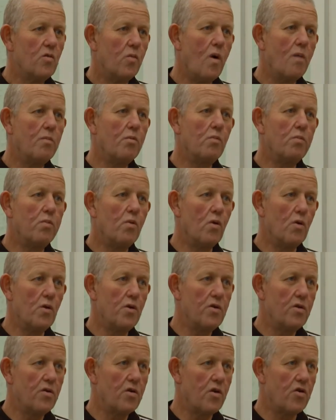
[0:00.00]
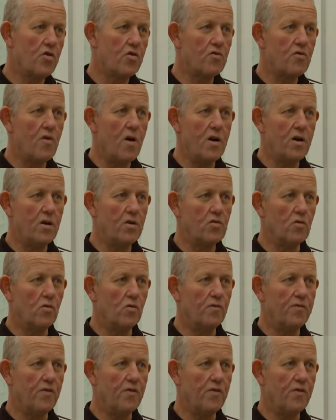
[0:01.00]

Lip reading: The Wobbleboard is a training tool